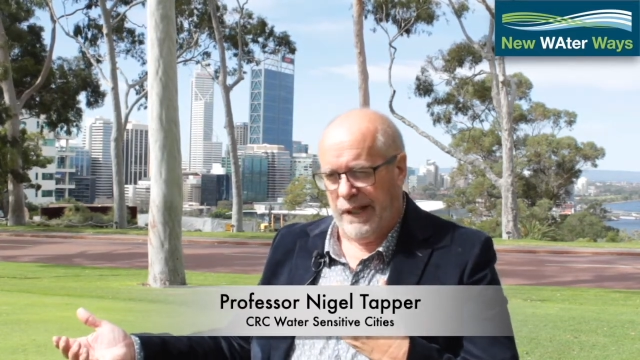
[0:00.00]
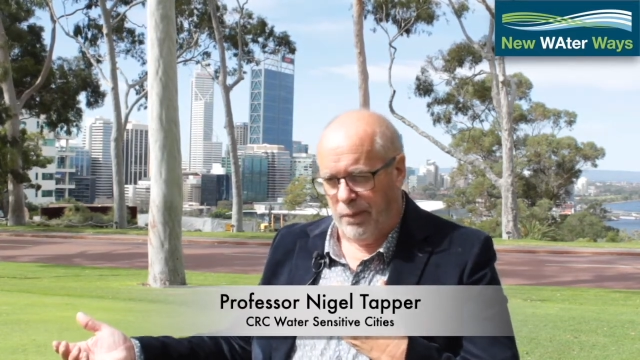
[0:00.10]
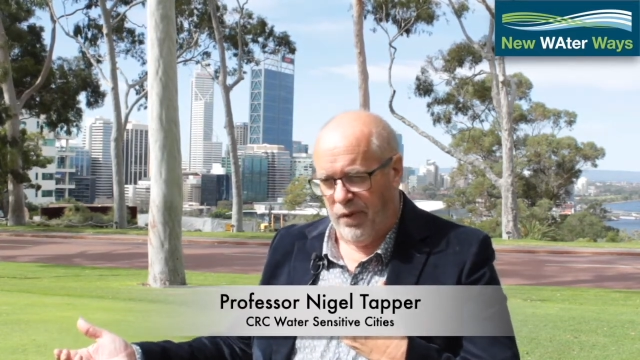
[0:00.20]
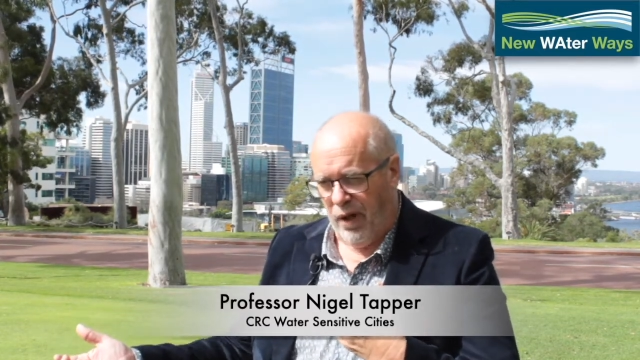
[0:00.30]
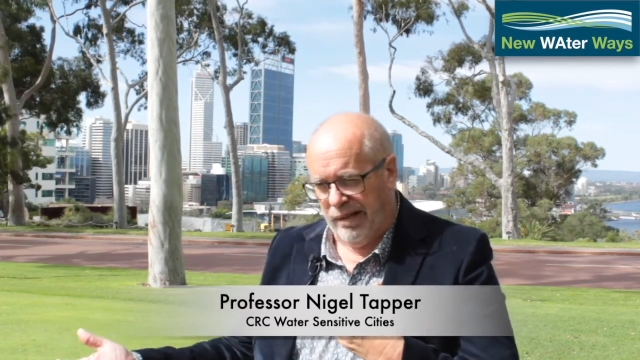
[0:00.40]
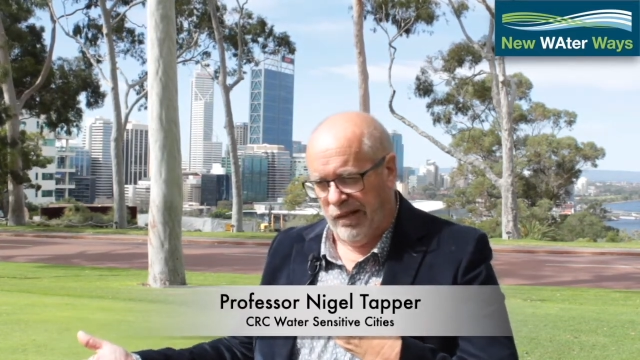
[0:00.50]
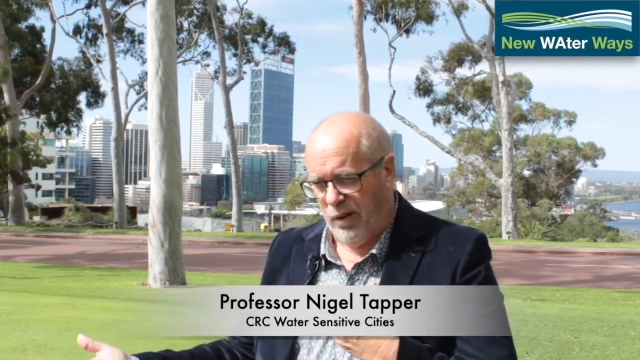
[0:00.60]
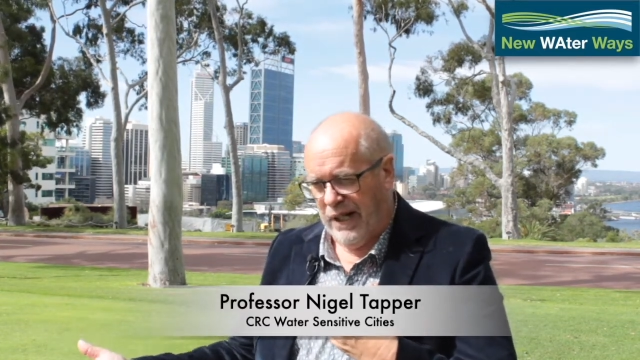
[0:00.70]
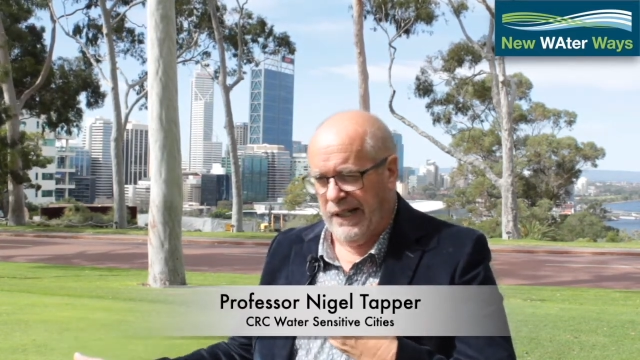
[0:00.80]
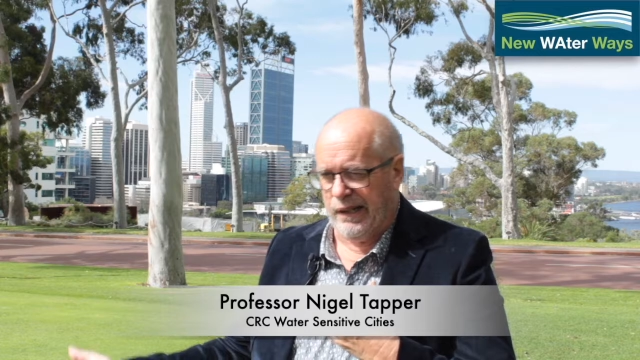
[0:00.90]
some of those
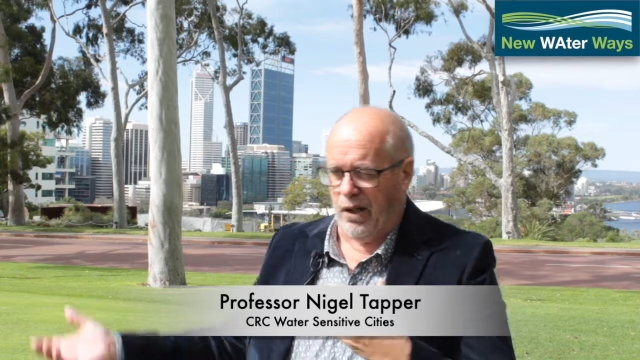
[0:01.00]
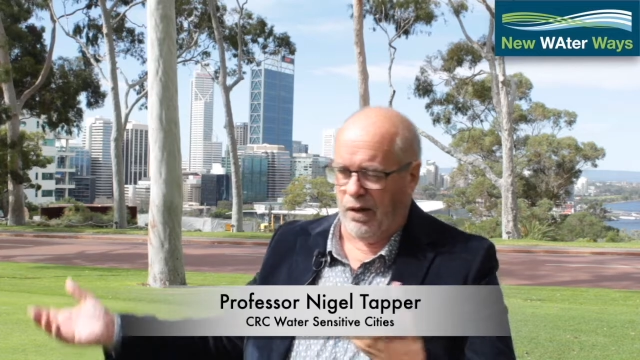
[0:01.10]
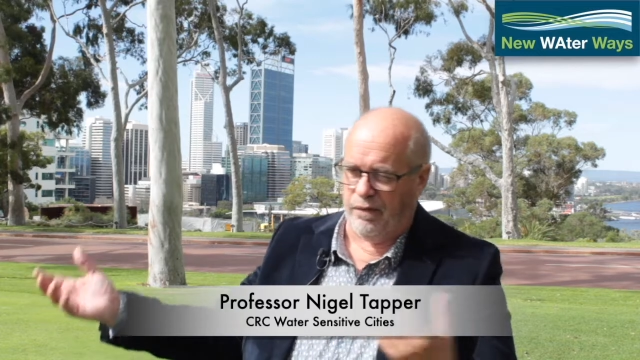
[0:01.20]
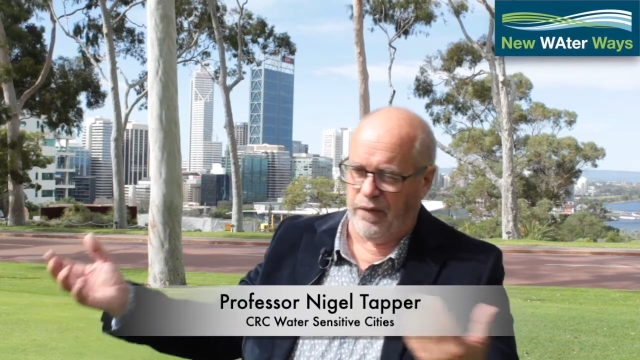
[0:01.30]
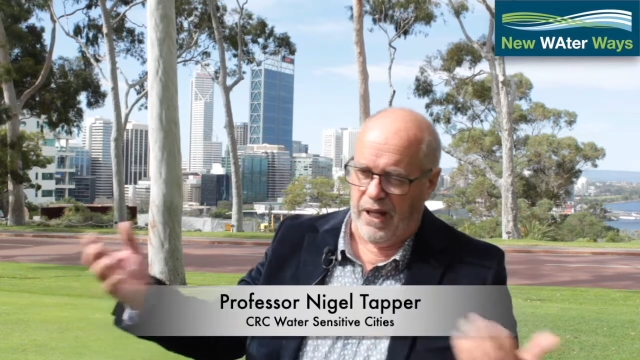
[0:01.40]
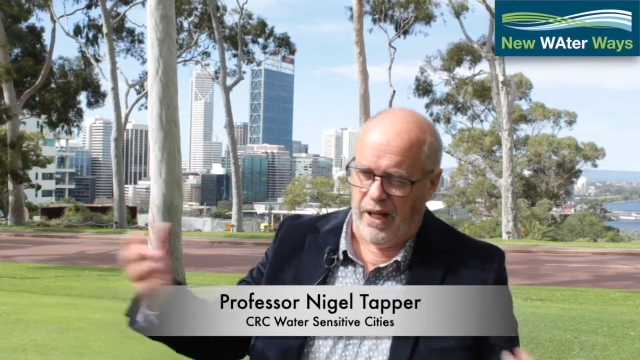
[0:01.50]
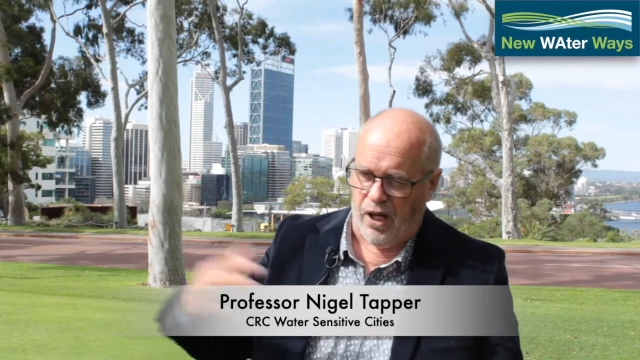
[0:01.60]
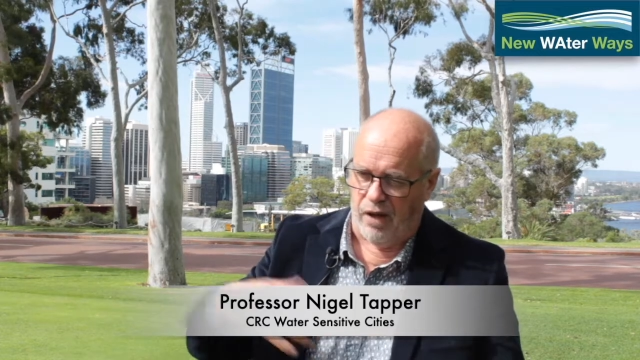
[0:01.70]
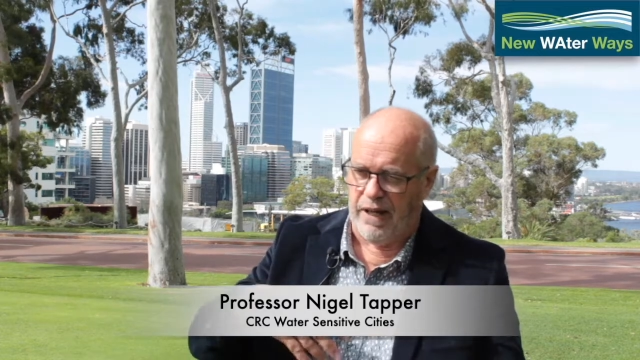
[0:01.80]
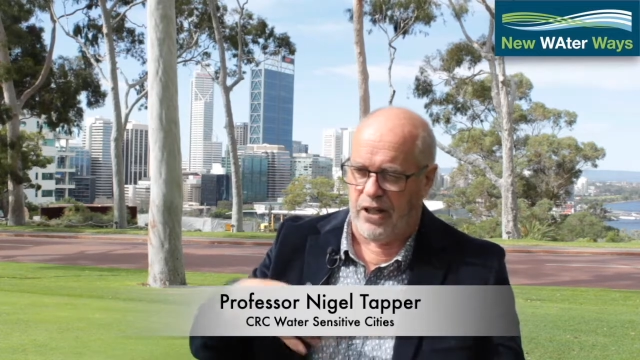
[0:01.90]
trees of
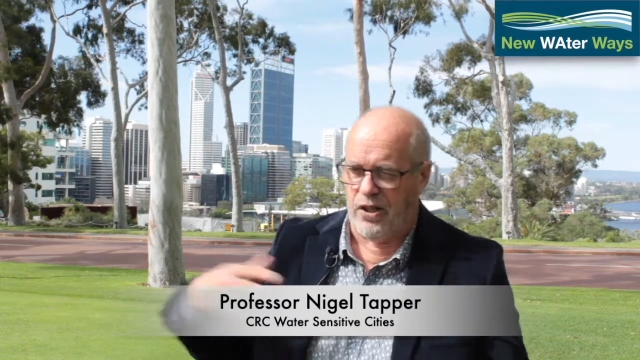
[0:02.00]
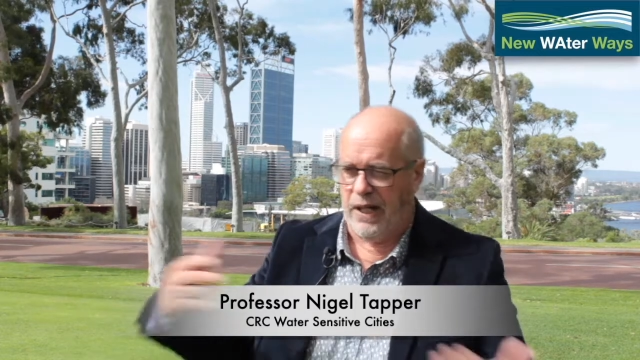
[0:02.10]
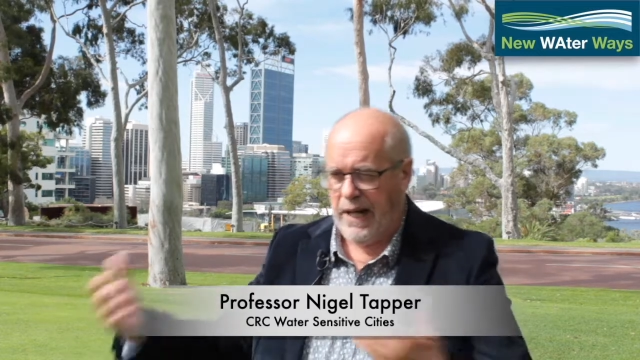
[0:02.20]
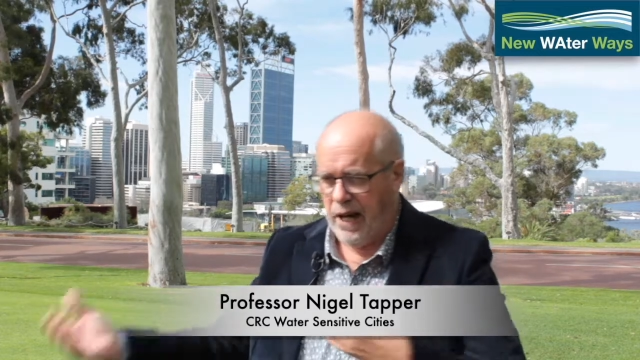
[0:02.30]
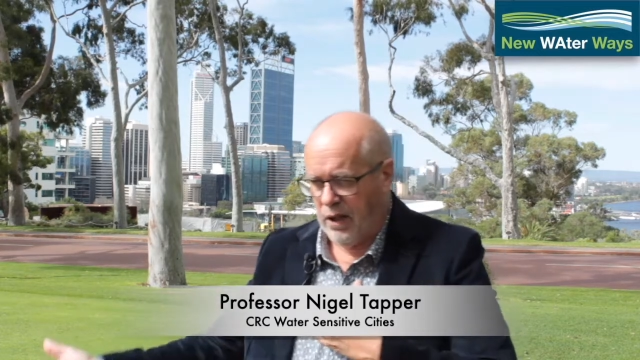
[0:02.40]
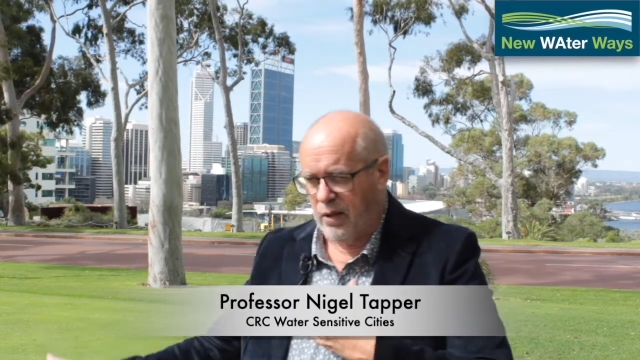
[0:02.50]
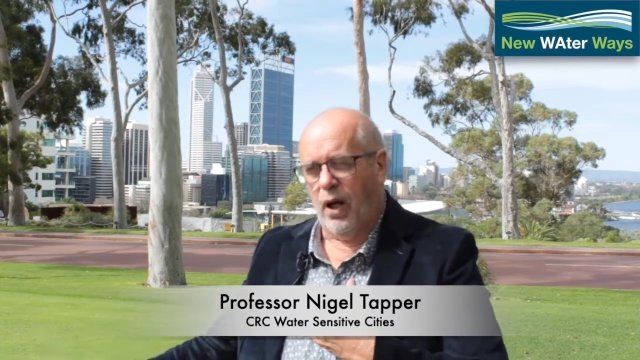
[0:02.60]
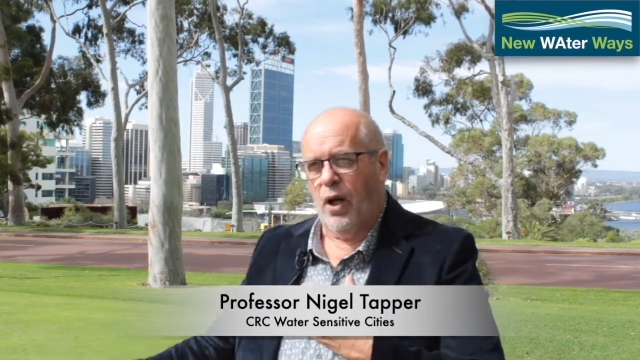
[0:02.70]
actually allowing